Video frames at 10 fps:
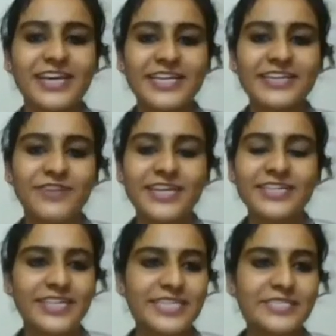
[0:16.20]

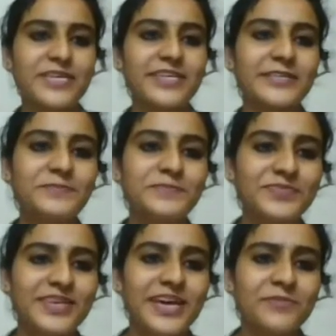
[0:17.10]
invite the next speaker.
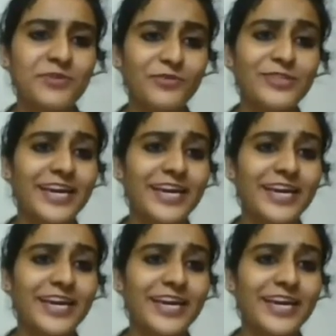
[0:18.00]
Before